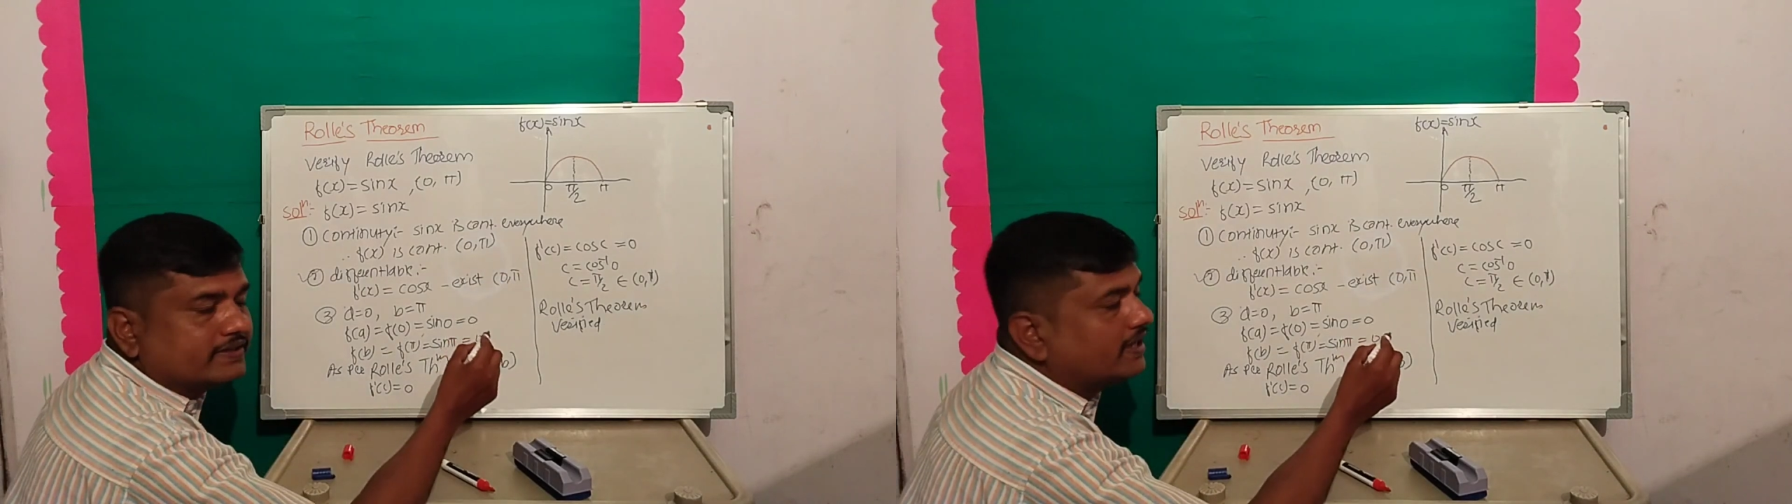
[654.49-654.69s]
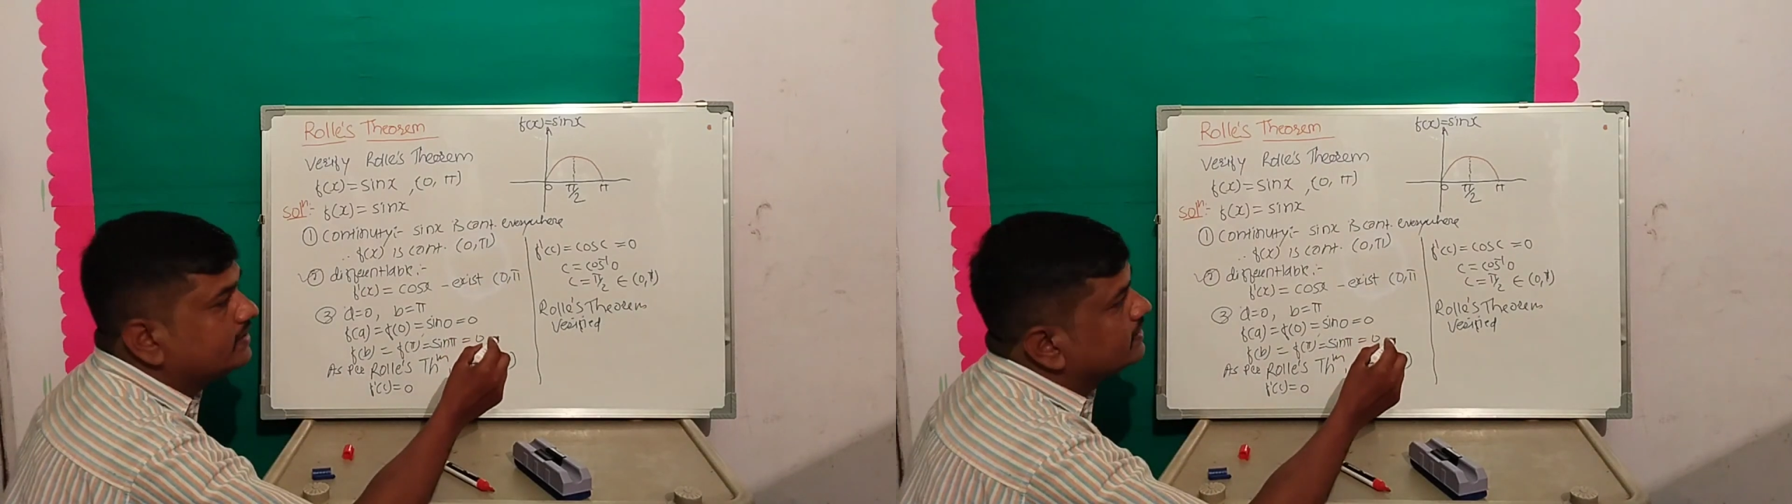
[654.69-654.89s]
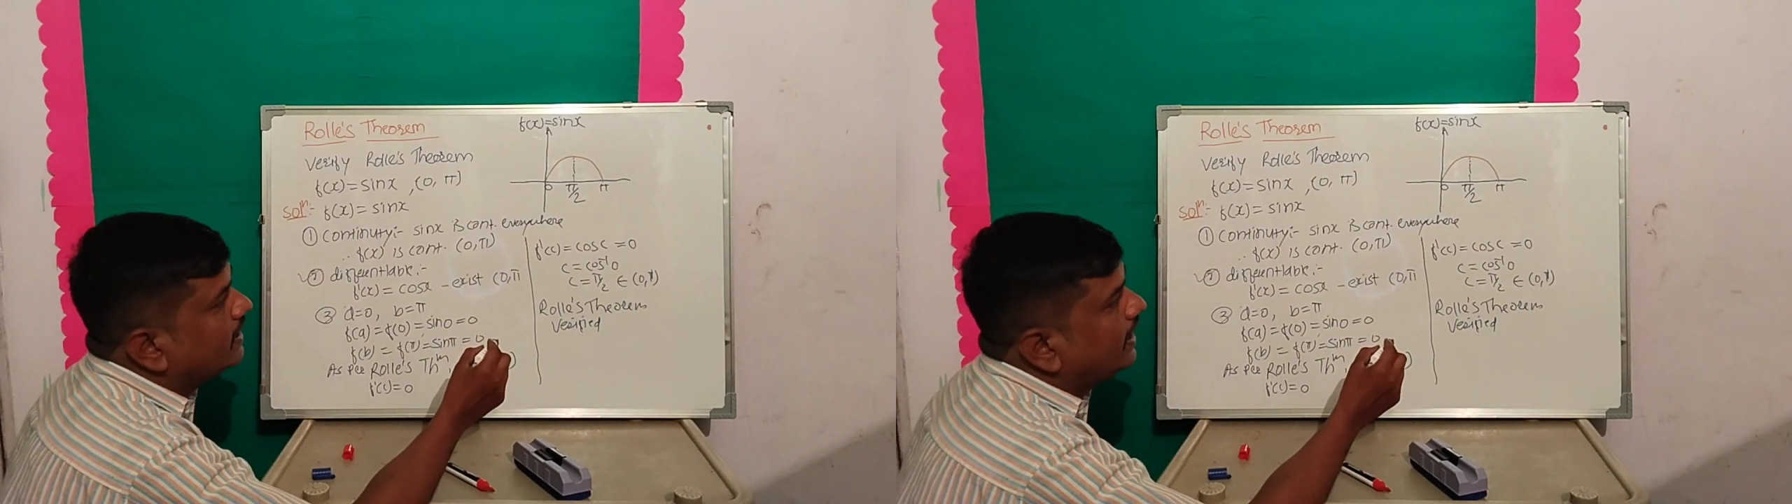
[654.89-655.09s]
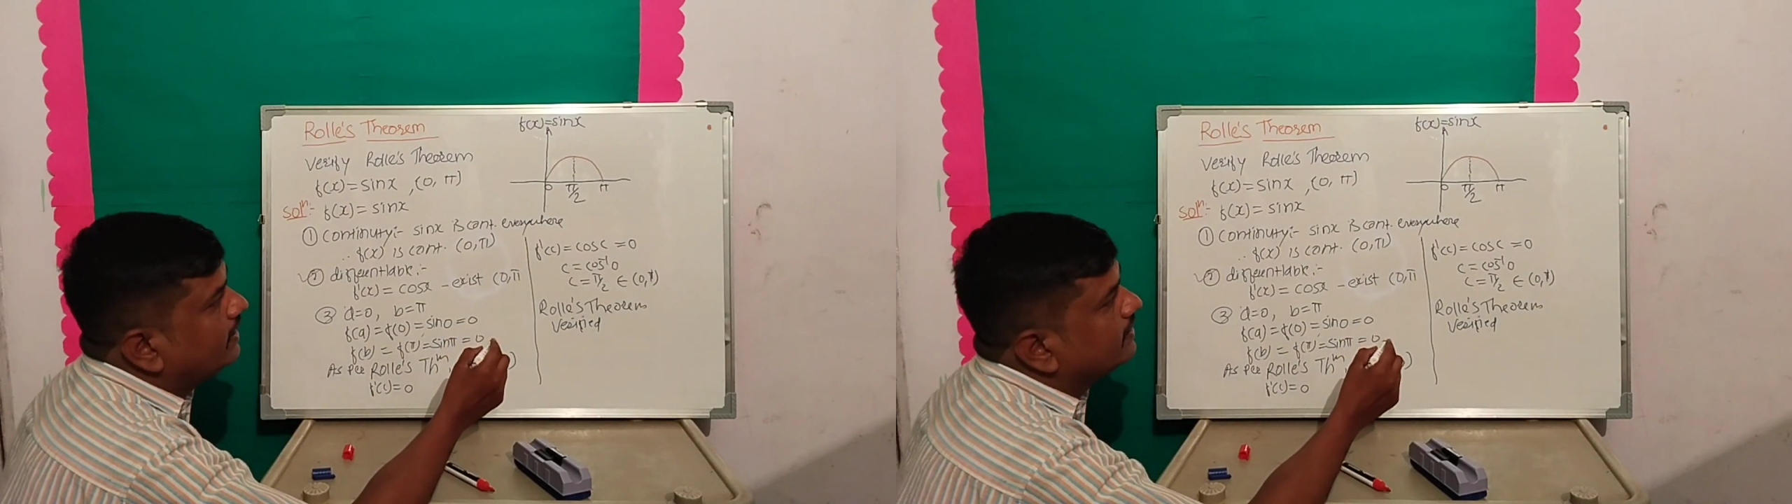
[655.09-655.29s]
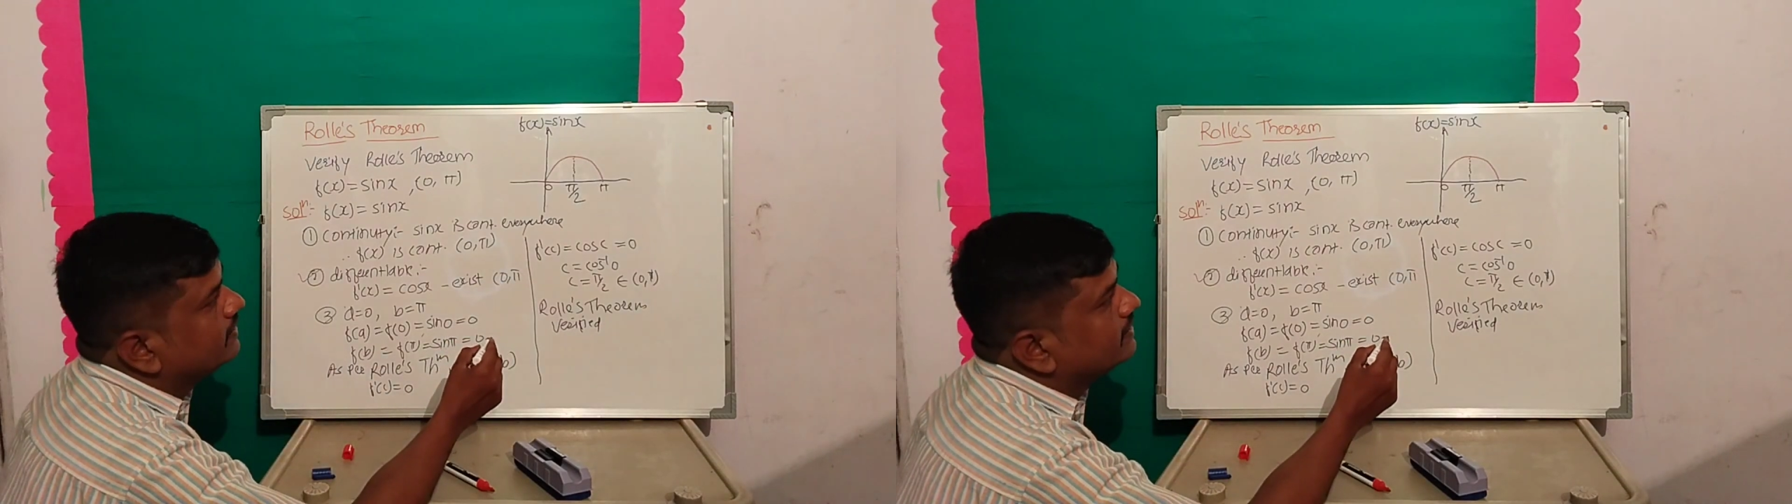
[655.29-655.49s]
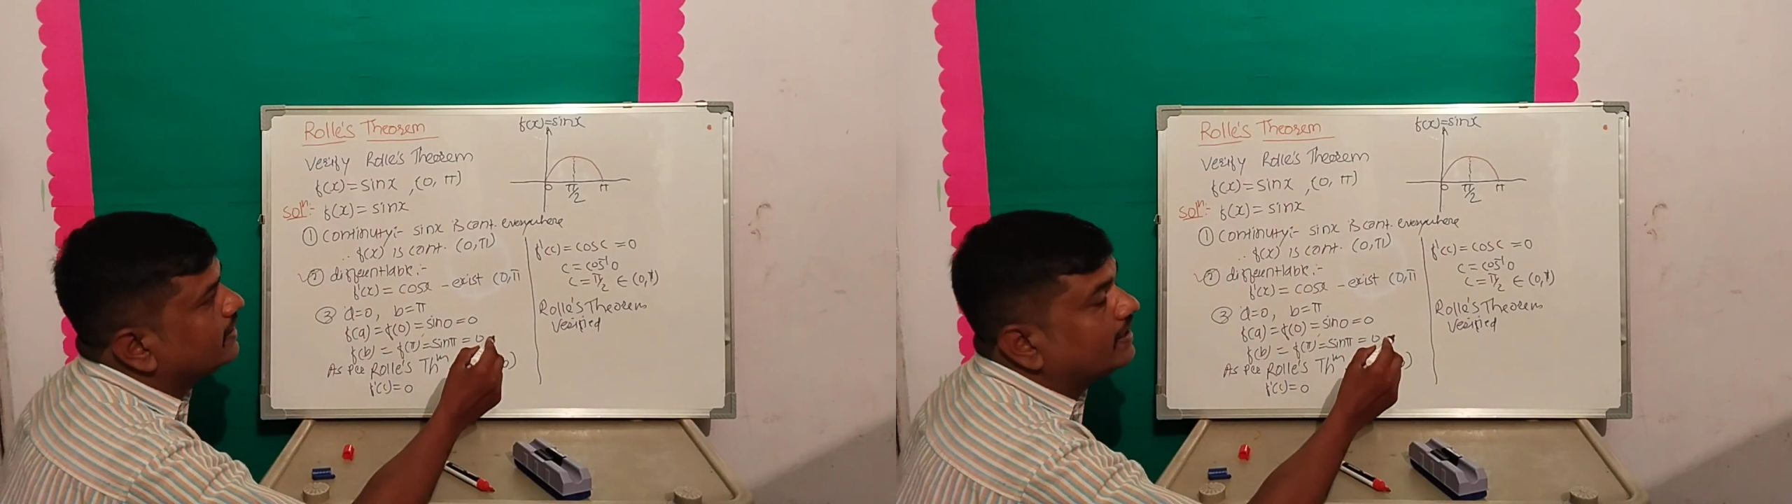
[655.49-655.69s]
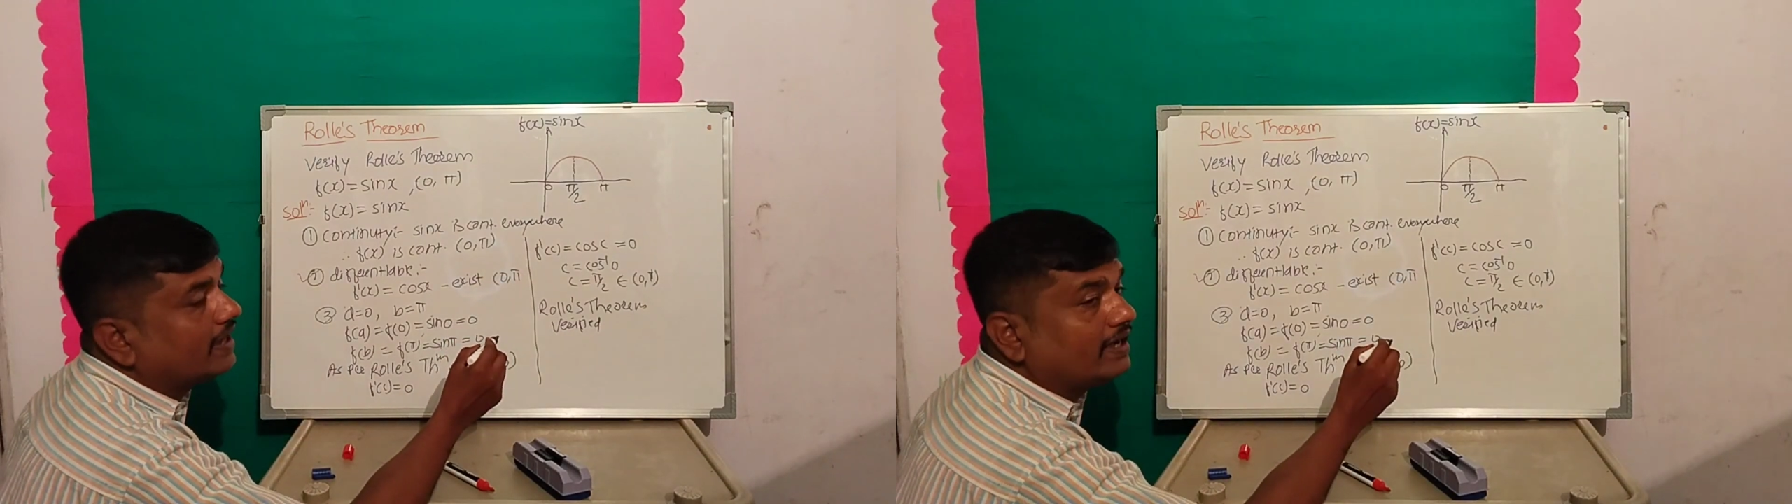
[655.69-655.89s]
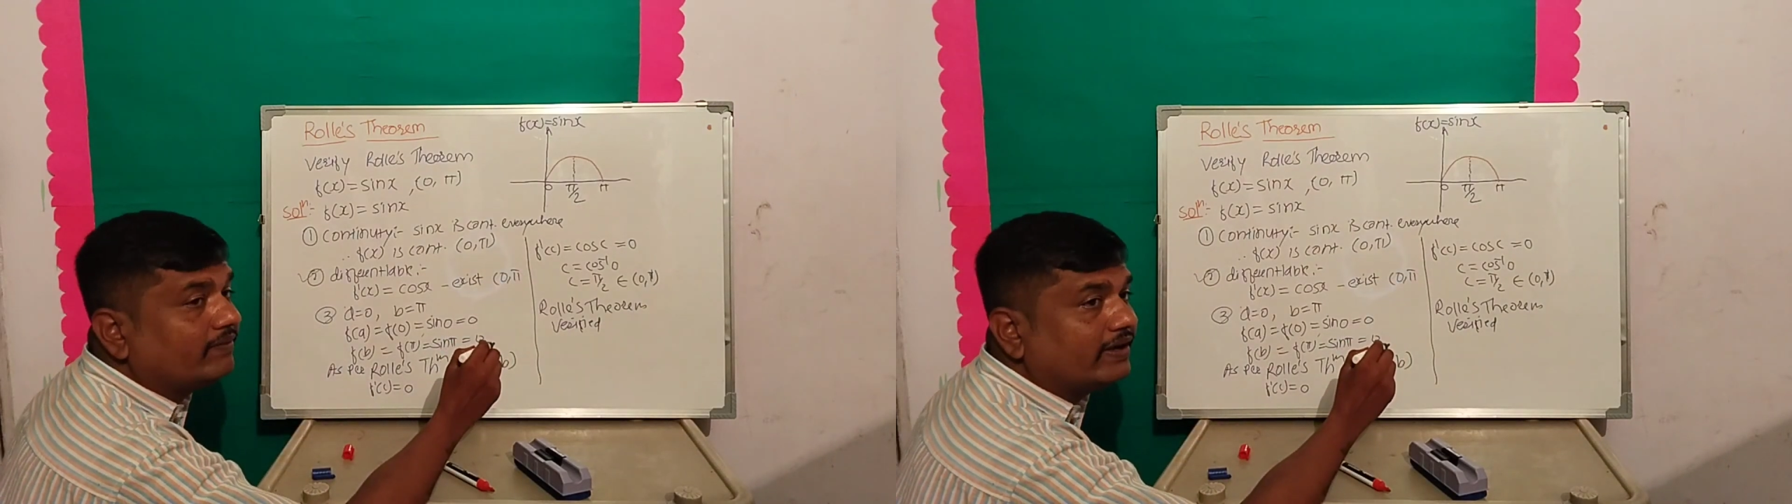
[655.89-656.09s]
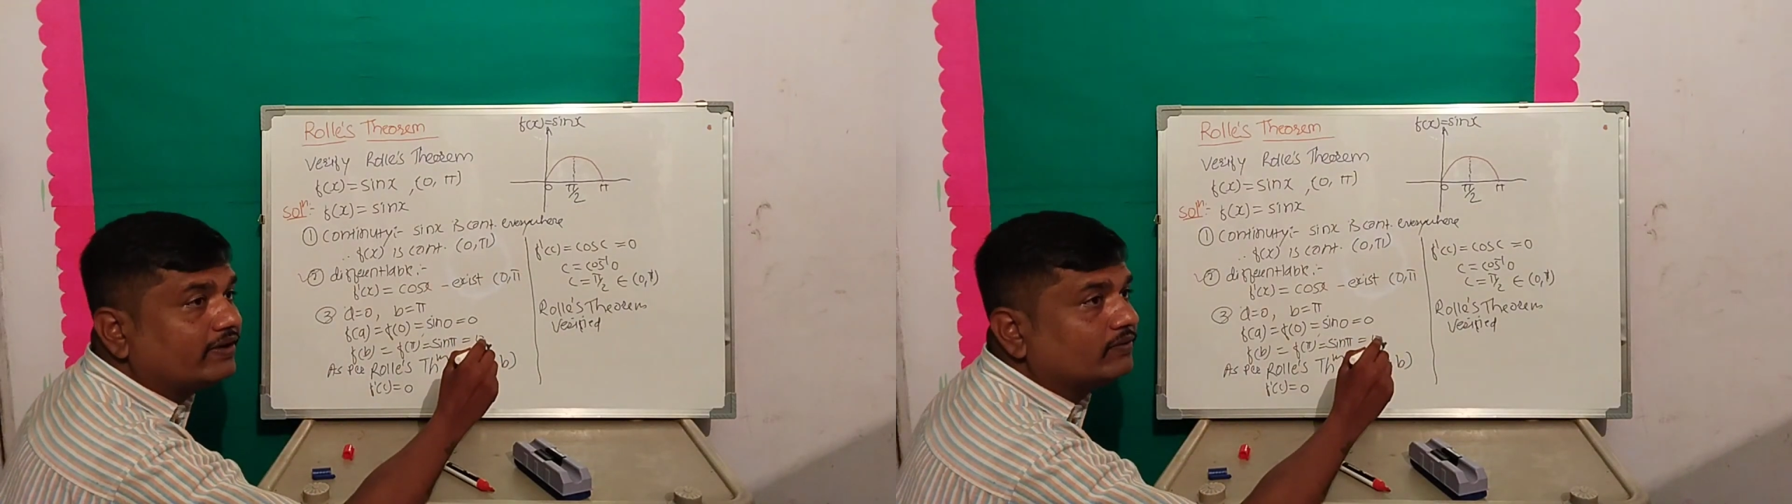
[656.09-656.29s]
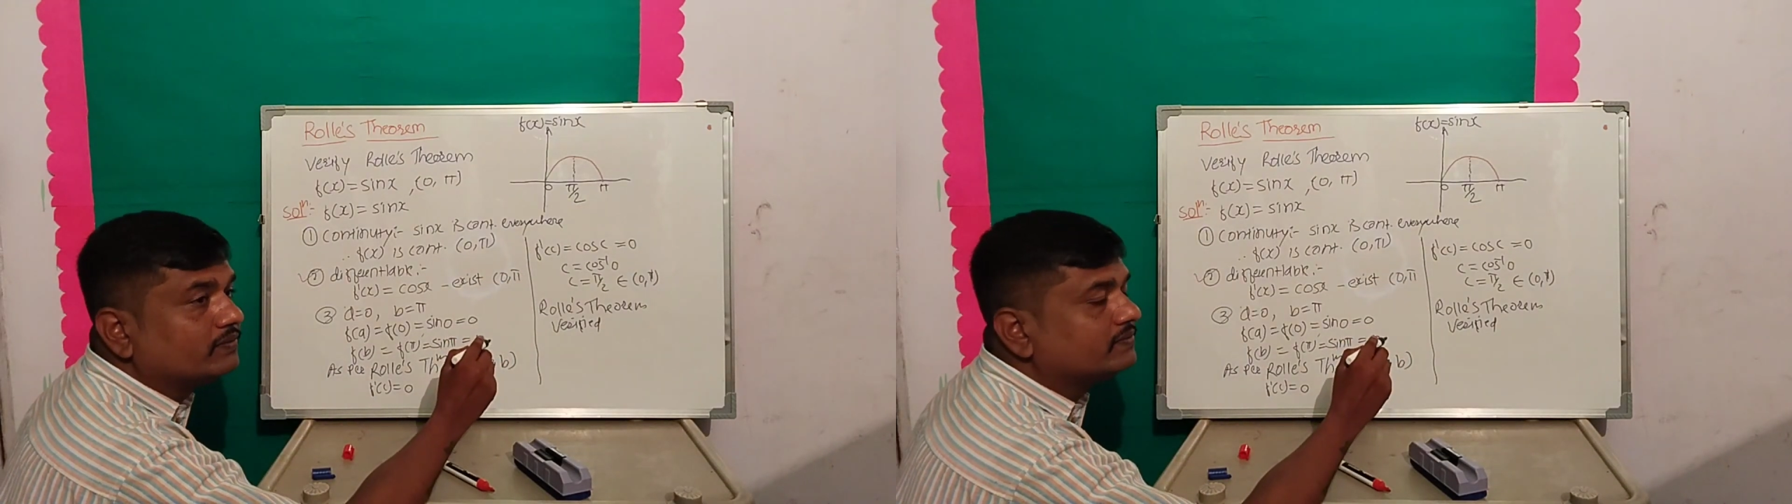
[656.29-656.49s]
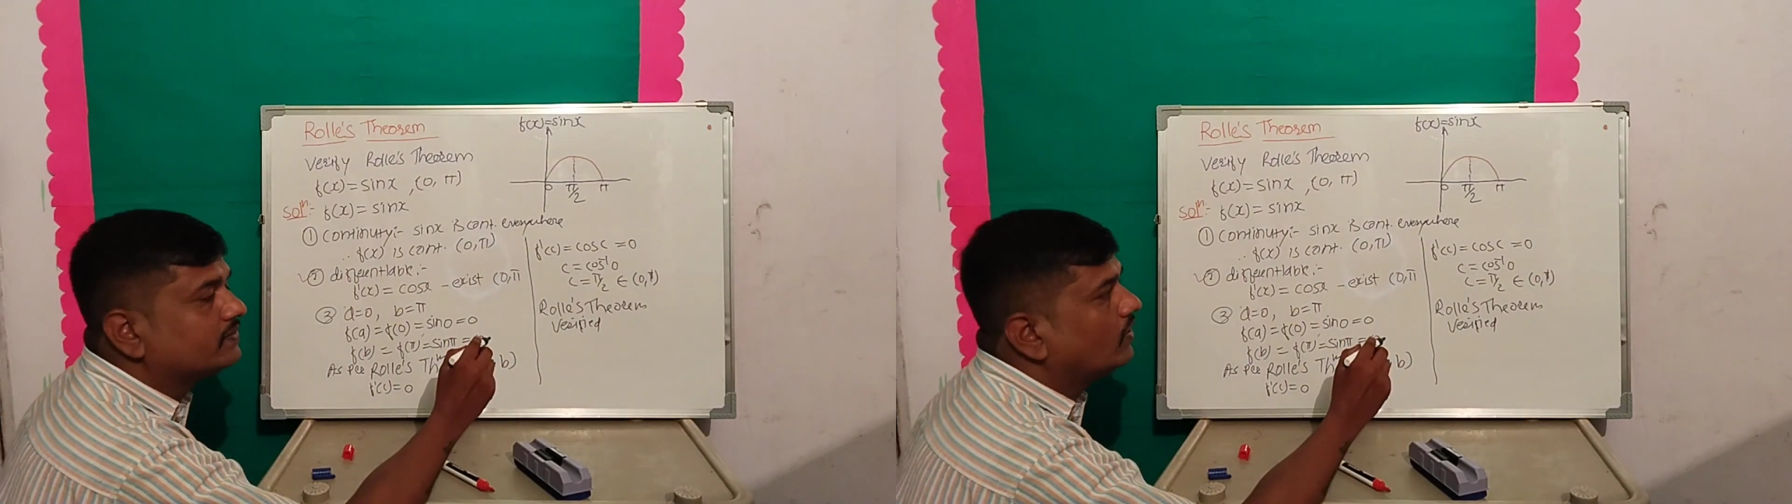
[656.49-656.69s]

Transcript: such that the derivative,